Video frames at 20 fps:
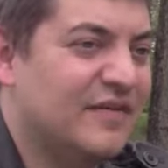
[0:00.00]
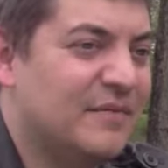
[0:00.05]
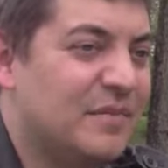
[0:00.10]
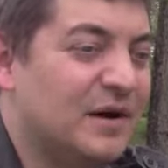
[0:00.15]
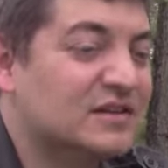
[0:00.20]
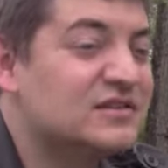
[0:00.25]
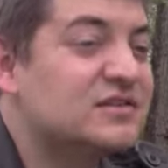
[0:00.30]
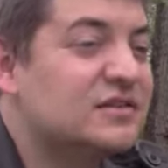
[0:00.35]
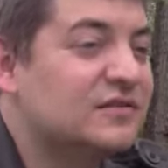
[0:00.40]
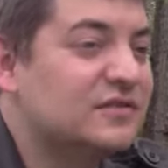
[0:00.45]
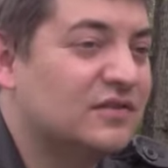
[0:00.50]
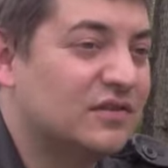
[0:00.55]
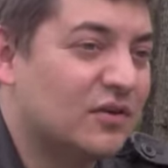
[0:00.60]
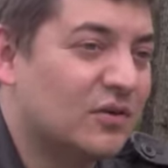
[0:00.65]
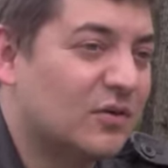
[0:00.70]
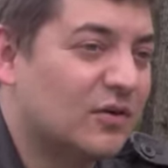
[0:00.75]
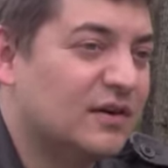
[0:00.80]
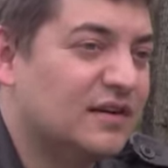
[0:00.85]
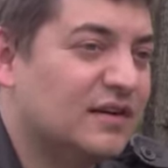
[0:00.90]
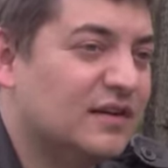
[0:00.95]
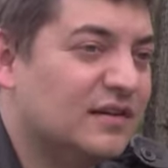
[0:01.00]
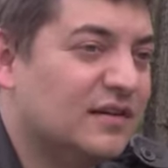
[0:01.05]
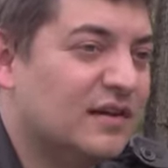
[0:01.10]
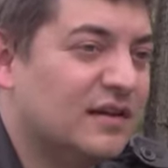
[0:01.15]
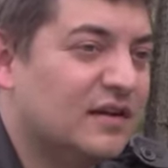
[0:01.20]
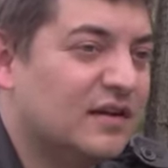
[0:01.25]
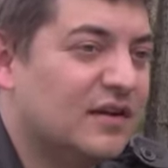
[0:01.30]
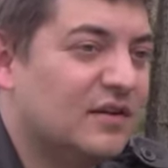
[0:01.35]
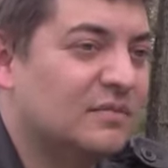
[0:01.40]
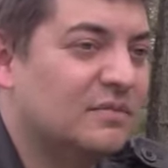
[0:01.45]
a bunch of stories
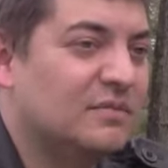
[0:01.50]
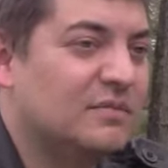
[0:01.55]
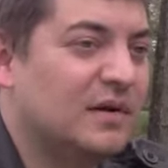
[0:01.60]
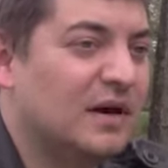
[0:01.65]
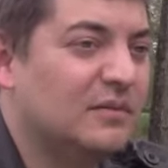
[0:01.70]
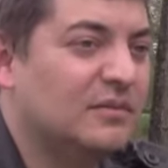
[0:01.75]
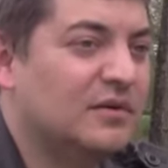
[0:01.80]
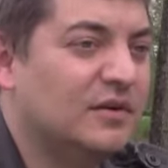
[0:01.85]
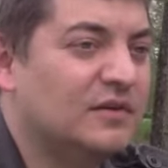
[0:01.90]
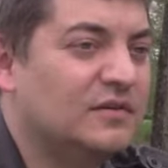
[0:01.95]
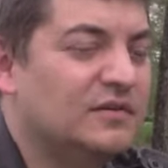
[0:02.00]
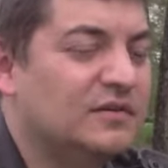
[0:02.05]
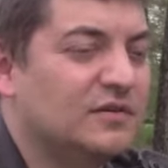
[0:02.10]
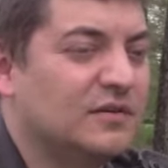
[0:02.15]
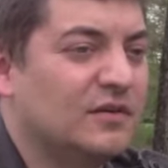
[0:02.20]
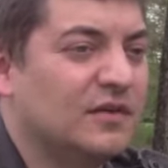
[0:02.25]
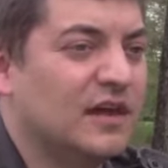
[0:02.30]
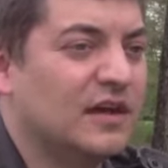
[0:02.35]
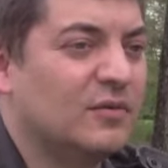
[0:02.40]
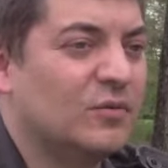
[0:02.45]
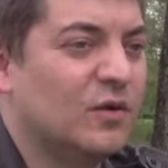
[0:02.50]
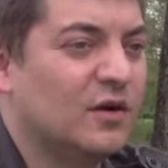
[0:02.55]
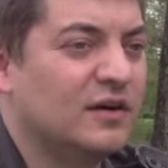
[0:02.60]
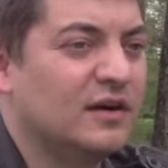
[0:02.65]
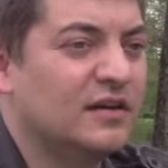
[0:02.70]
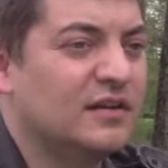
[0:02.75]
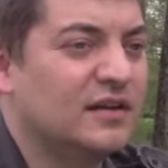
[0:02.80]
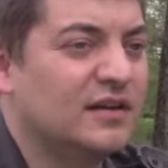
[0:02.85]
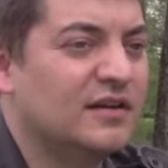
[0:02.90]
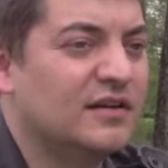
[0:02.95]
that aren't published or that
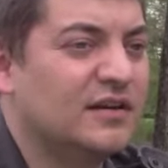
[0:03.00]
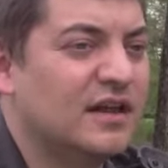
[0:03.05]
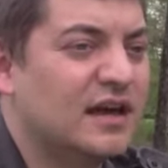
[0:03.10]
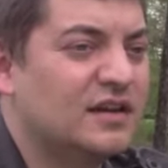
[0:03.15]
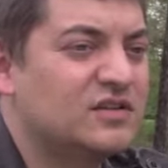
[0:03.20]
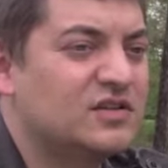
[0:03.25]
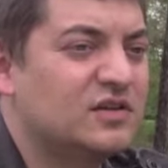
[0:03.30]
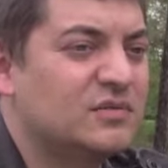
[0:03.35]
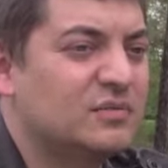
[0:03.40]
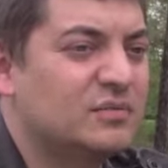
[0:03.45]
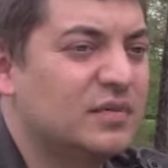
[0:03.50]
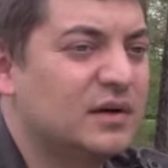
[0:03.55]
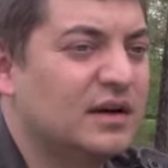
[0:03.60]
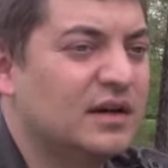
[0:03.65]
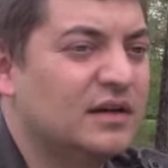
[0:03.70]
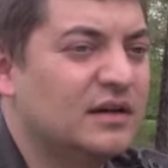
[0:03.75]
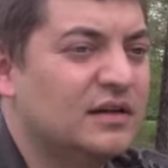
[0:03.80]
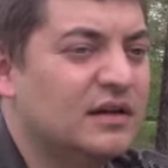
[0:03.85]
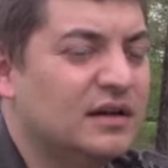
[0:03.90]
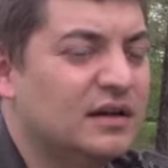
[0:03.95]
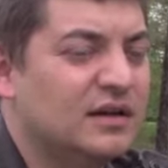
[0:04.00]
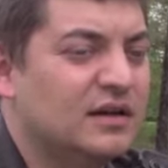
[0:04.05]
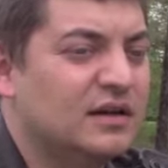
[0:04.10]
weren't in the collection, but